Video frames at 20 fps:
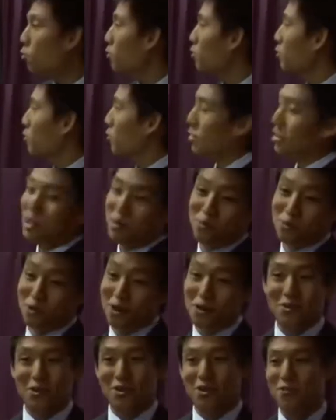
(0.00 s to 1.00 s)
well, you're getting
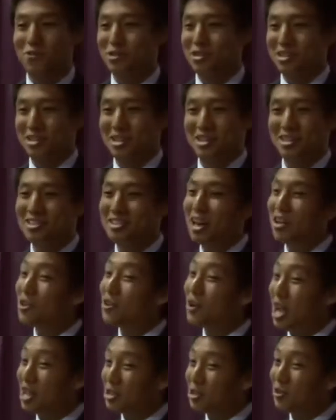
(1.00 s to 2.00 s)
profit, obviously, because now
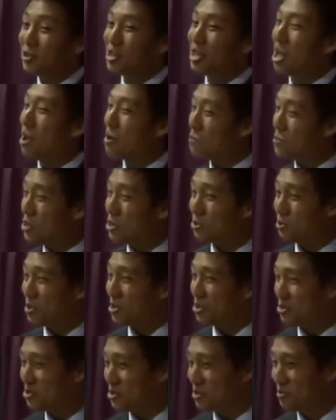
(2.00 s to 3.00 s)
you're entering the
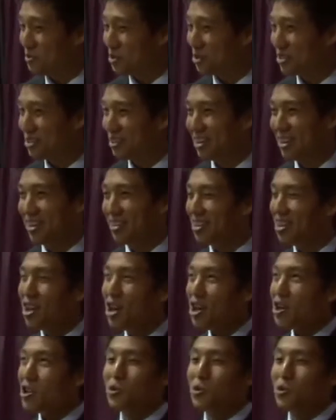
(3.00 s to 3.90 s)
MP3 internet market and